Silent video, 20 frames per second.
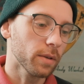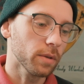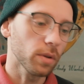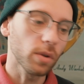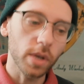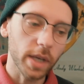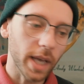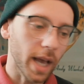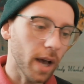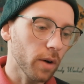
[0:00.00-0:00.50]

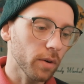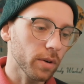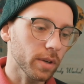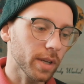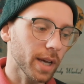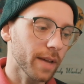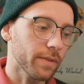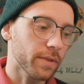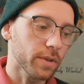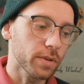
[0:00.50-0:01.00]
look out
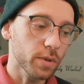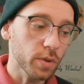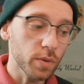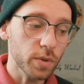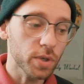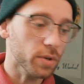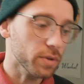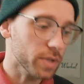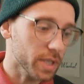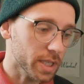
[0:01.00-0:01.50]
at the New
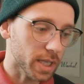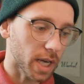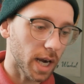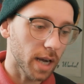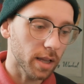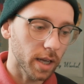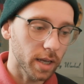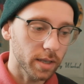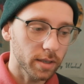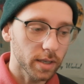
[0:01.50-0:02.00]
Jersey skyline,